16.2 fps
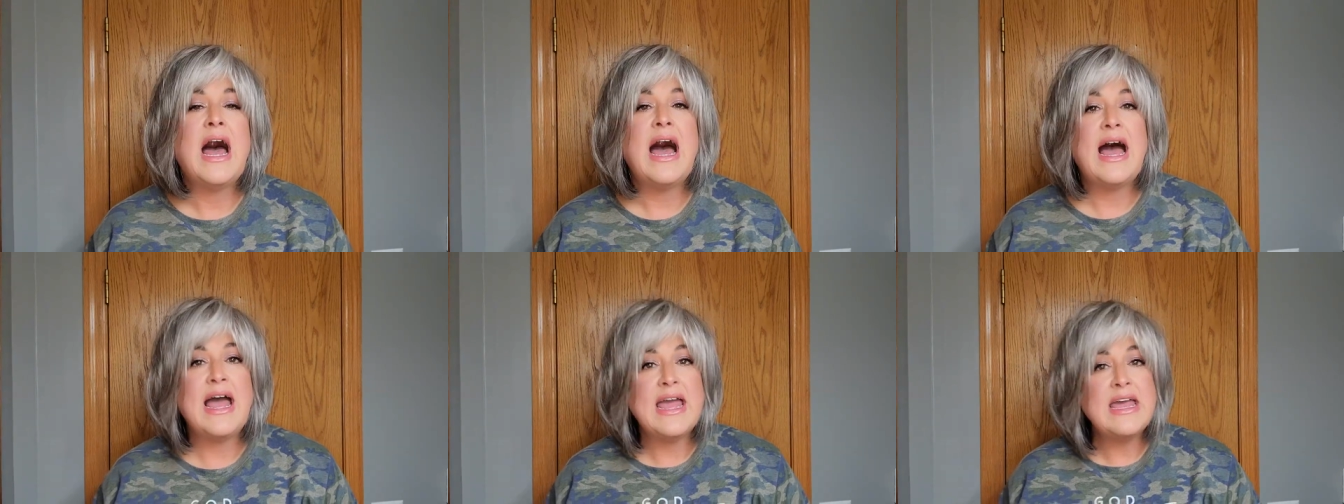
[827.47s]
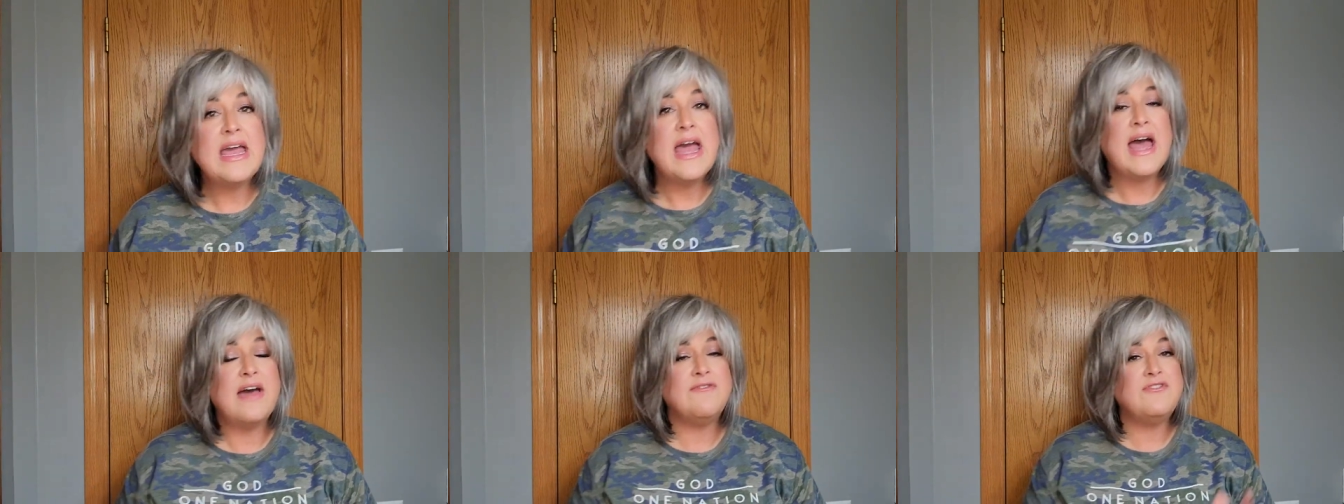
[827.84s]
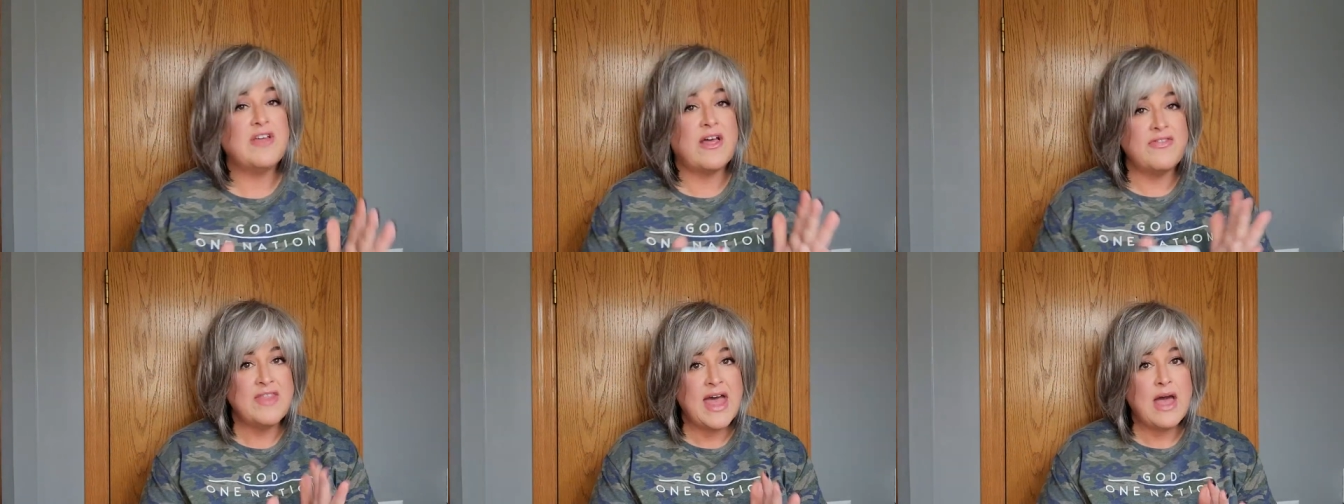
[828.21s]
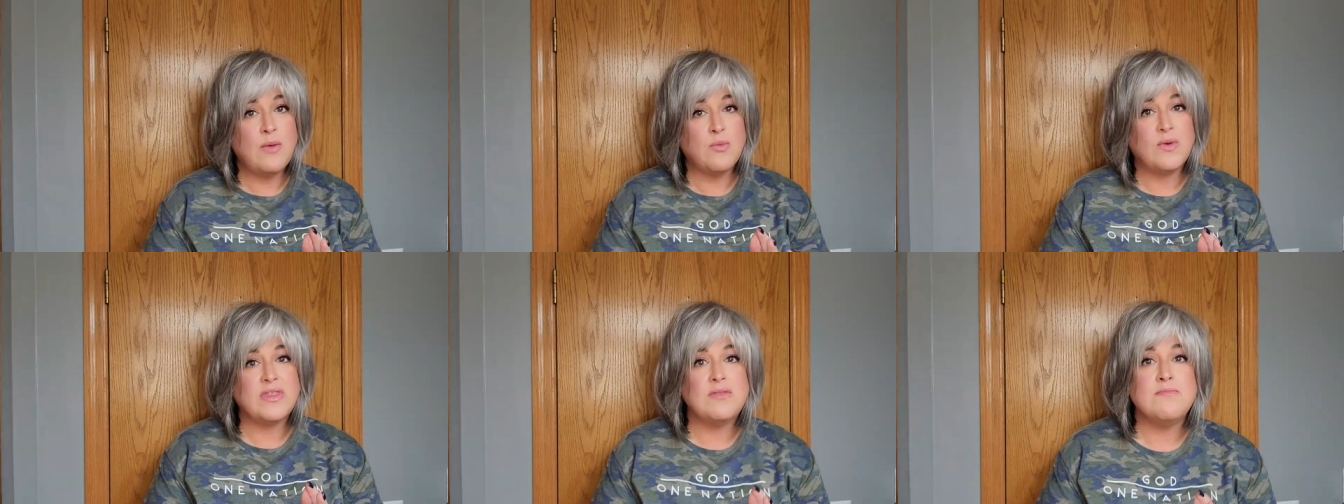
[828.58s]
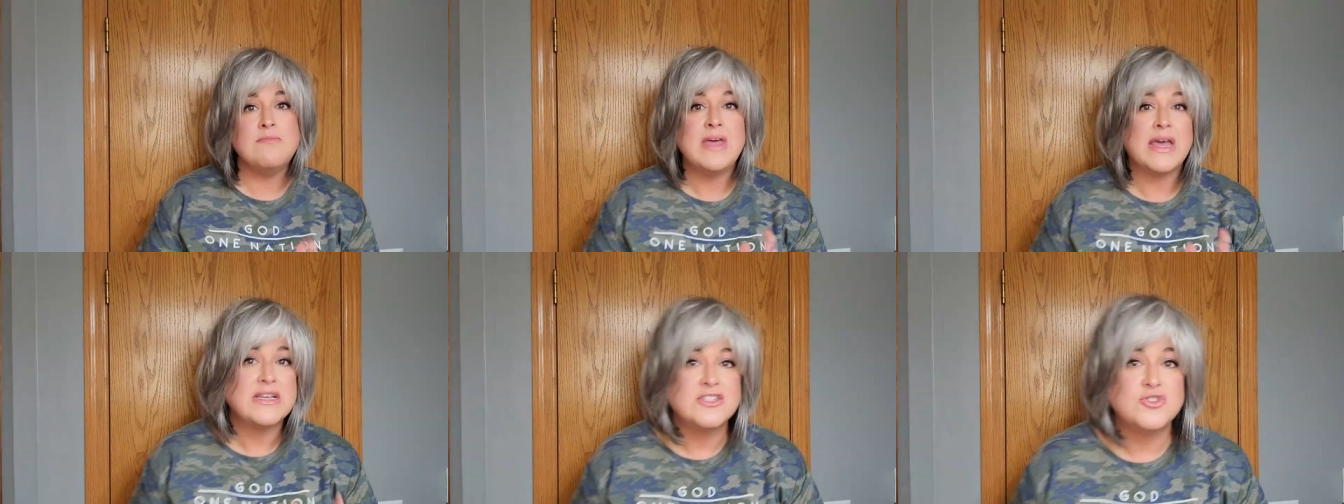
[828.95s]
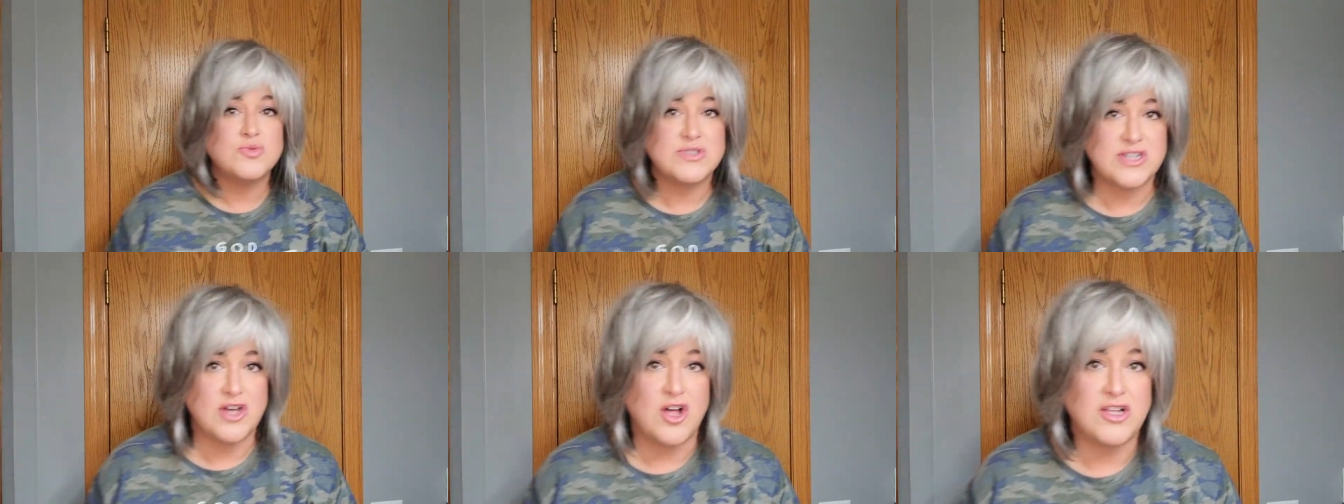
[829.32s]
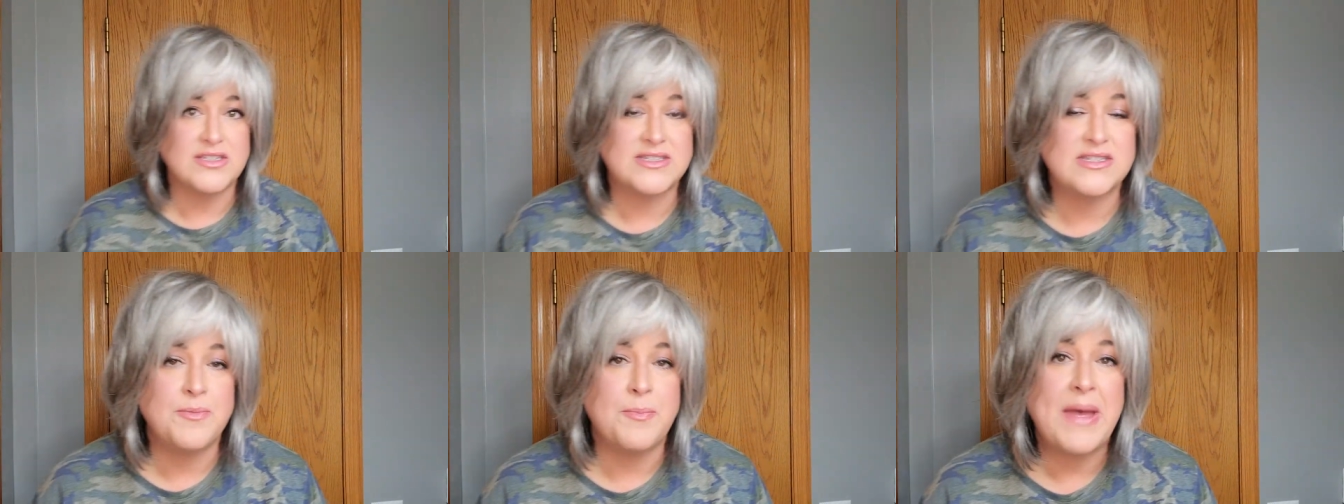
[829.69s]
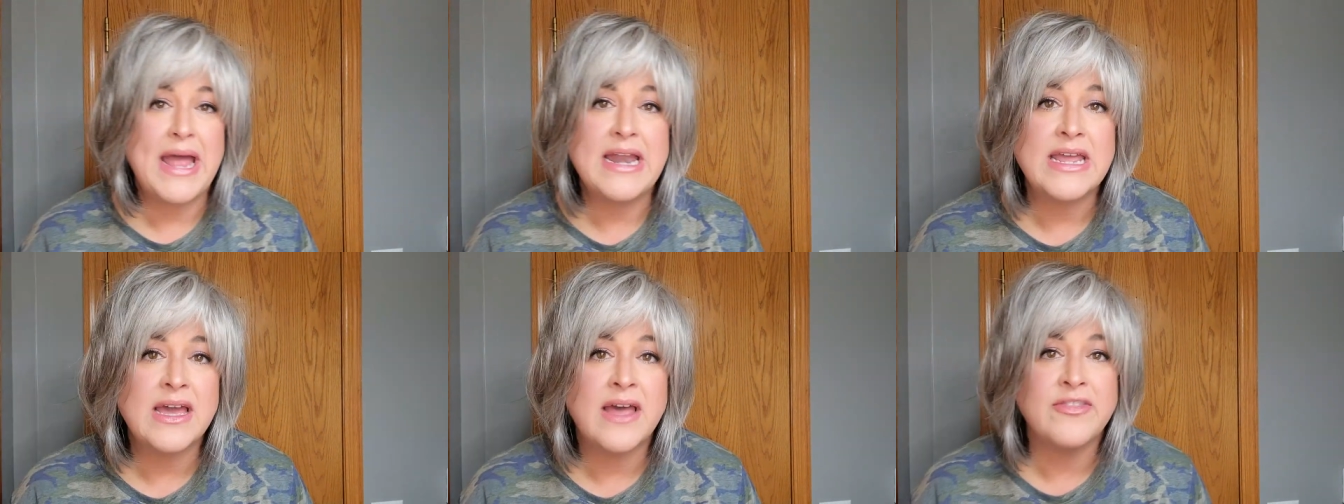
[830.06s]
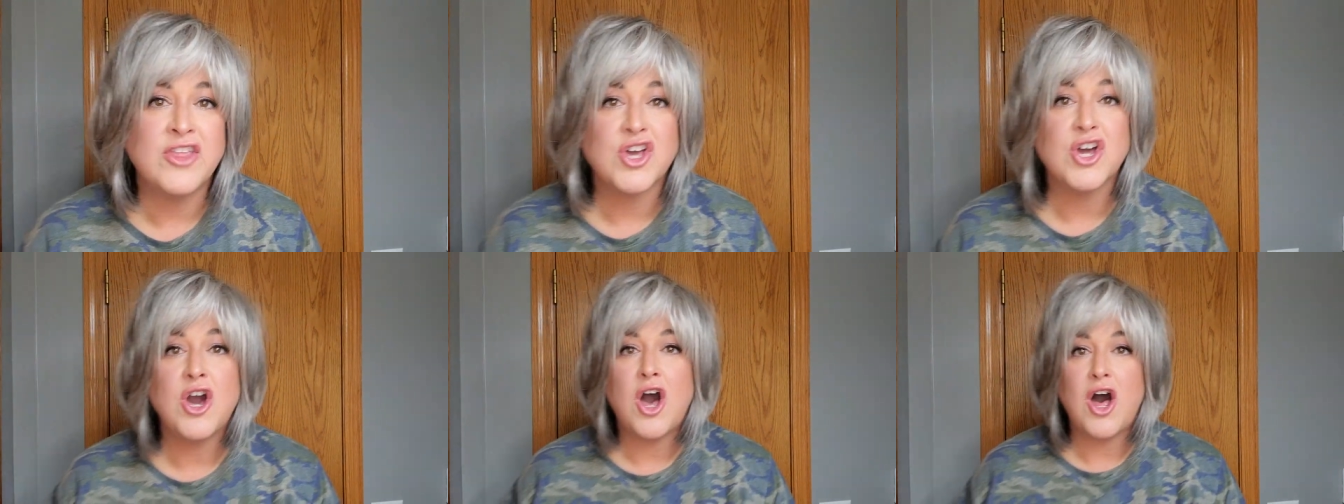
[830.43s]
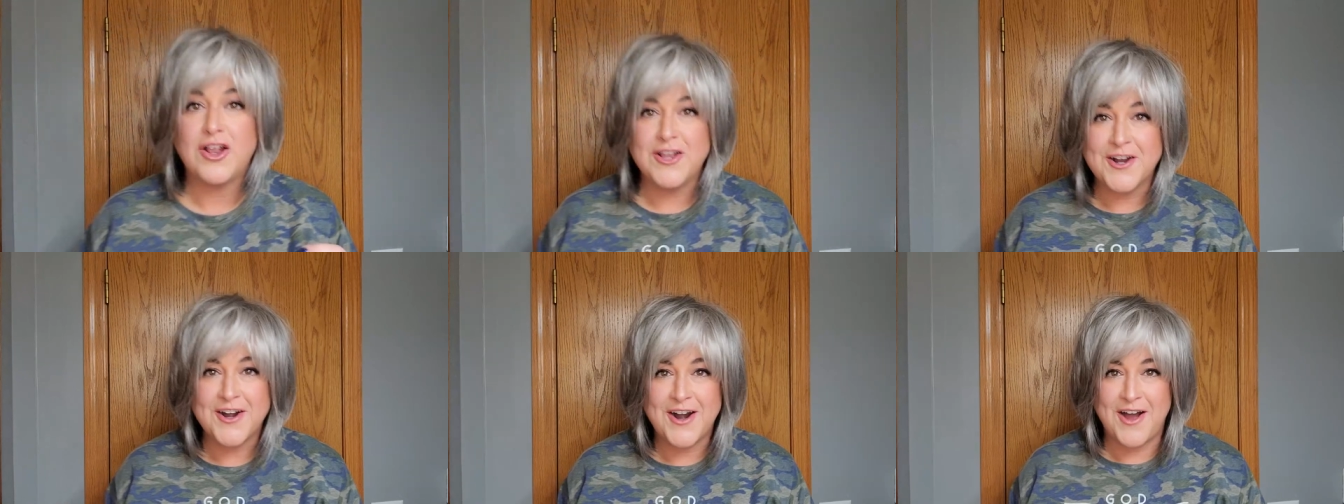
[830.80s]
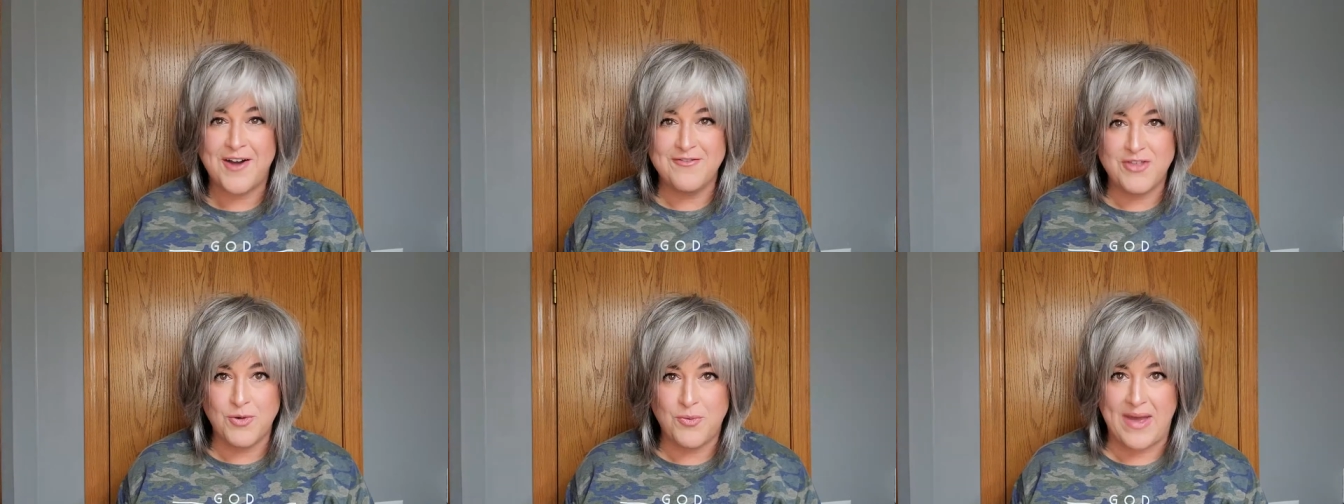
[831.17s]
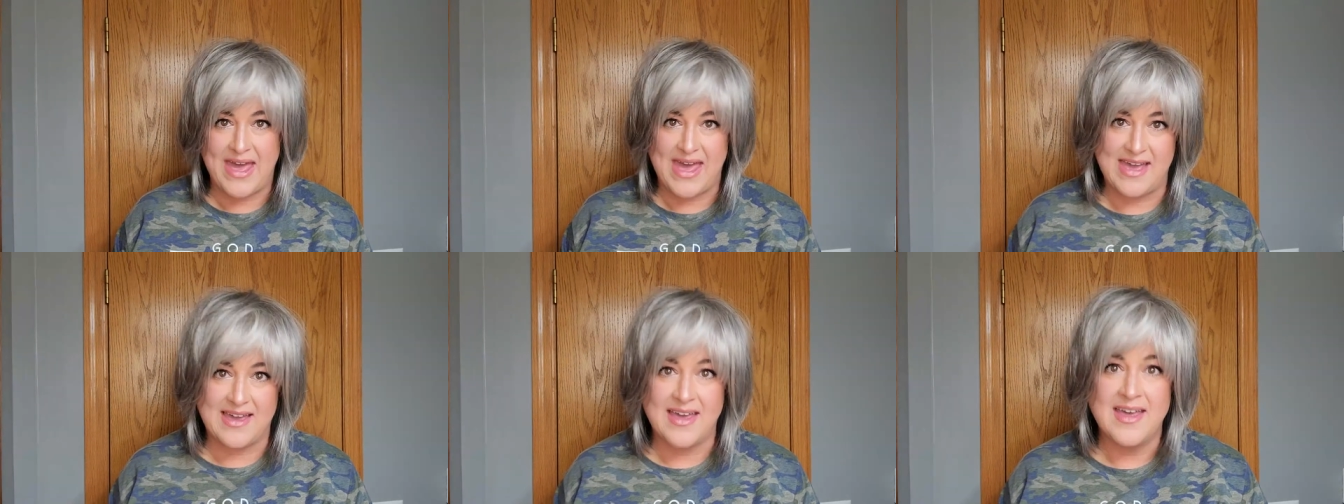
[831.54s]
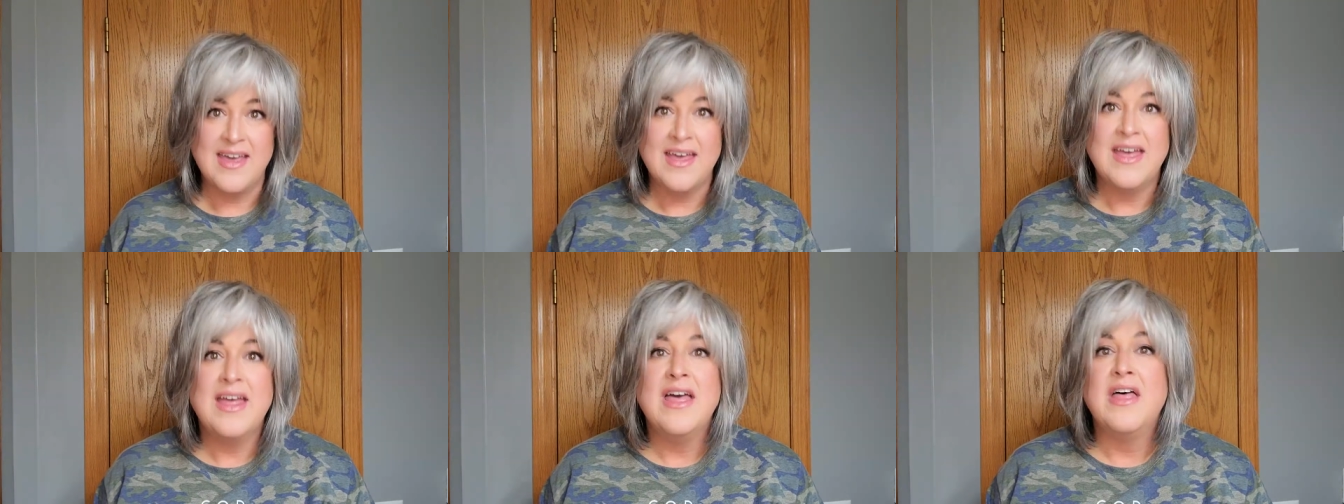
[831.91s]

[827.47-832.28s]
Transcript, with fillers: I have done that with mixed results, depending on the color of the wig,